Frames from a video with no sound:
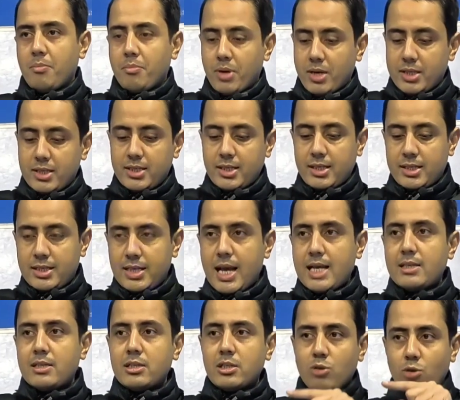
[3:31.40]
But since the
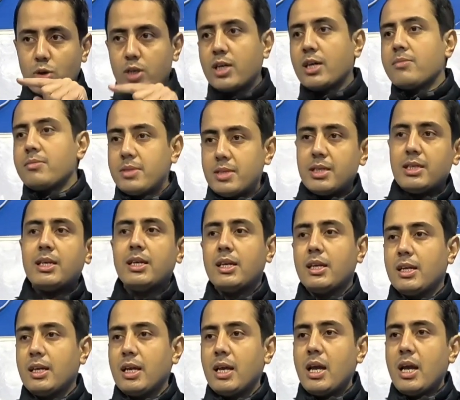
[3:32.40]
answers don't come
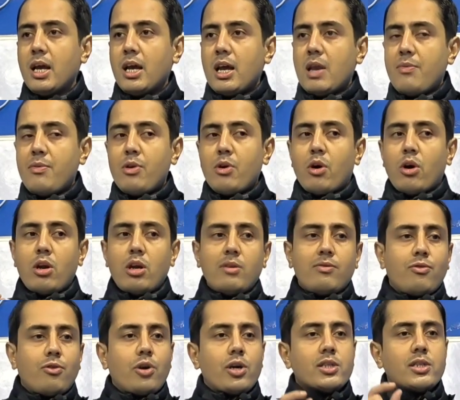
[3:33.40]
serially, if you only
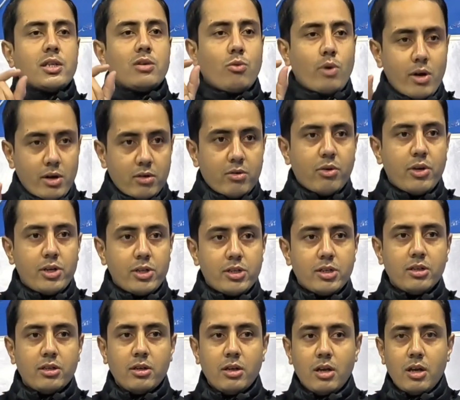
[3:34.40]
focus on one
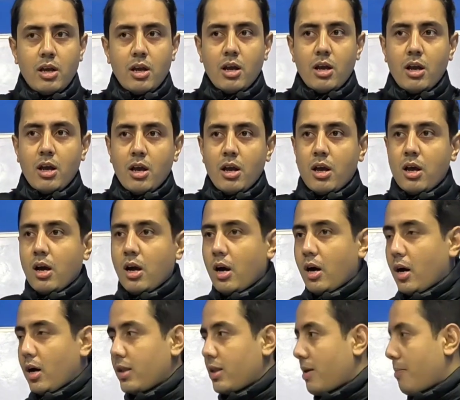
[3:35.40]
question,
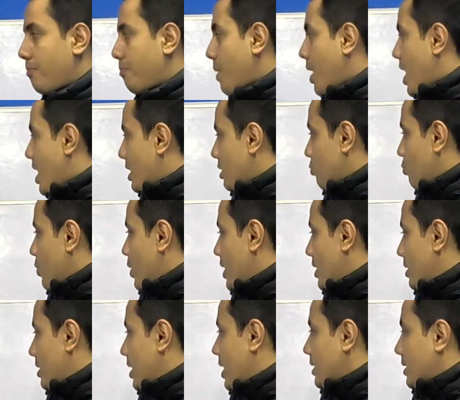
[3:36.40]
the part where
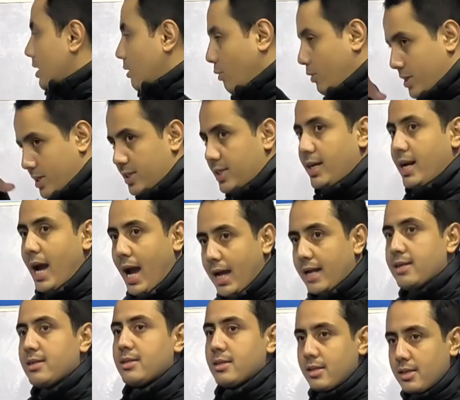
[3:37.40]
the other questions are
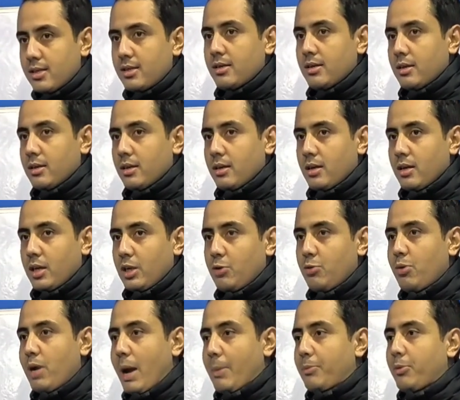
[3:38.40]
answered,
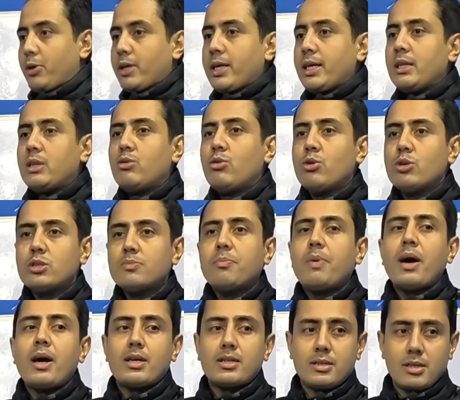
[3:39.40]
you have to read those
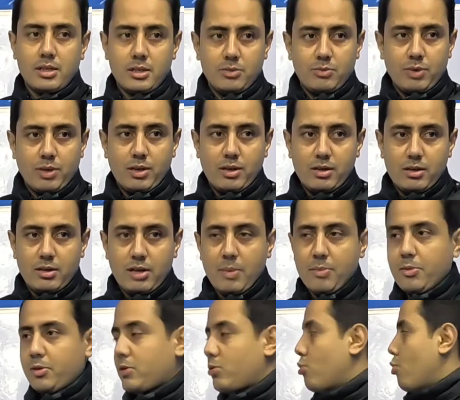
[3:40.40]
parts as well. You
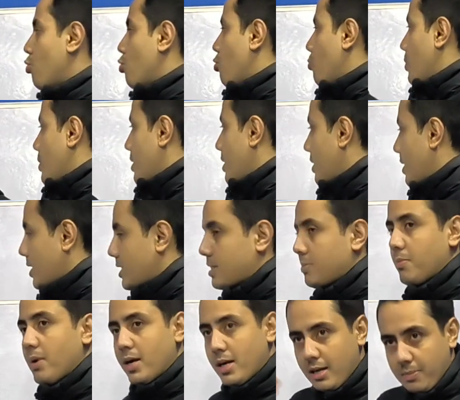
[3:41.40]
have to go over the text
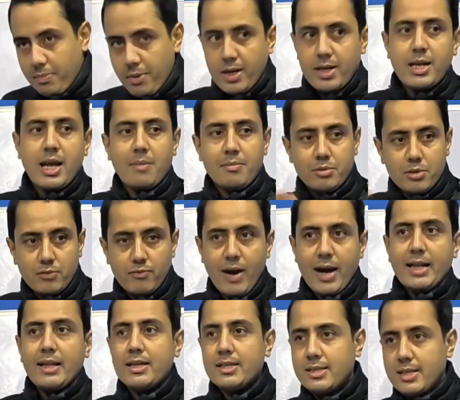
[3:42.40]
multiple times to
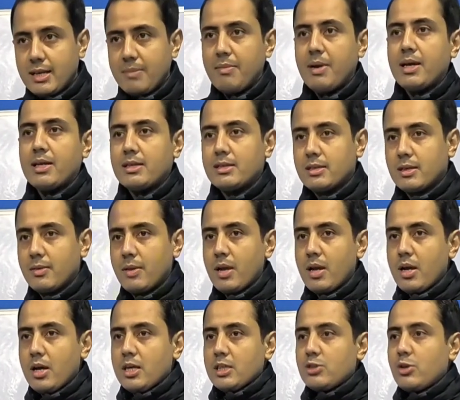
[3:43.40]
find the same answer.
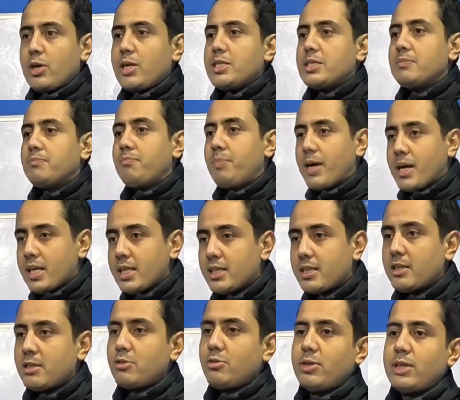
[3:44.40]
So it is
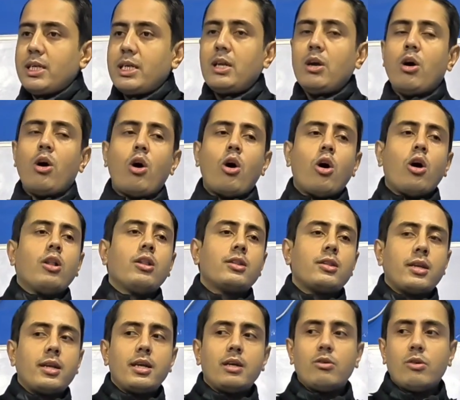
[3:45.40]
best to read all
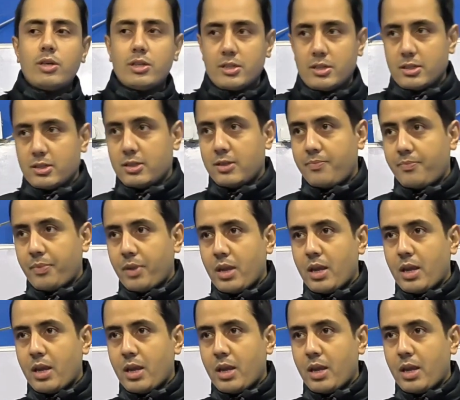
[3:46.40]
3 questions